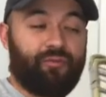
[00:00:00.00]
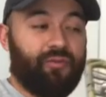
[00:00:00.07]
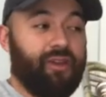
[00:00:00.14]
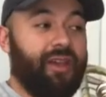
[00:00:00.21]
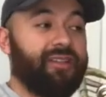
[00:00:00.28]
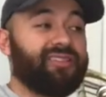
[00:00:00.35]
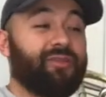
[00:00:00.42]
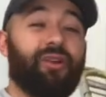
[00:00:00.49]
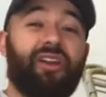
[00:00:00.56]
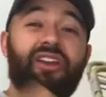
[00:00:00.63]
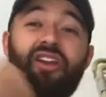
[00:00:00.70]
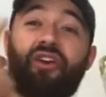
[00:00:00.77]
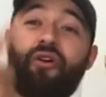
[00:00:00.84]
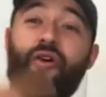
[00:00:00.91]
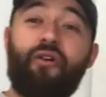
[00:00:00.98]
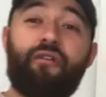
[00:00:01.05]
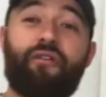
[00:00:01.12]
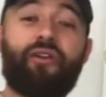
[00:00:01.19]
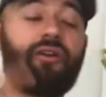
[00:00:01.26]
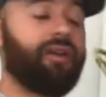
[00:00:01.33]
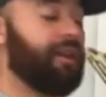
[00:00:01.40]
Okay, so we're going to go
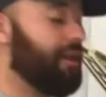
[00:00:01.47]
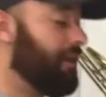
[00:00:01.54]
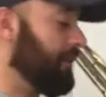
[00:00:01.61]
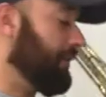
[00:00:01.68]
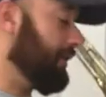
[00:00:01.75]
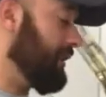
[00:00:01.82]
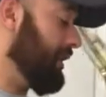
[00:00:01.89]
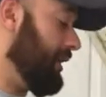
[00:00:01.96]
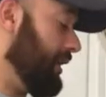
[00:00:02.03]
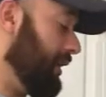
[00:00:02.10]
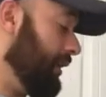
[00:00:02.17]
over the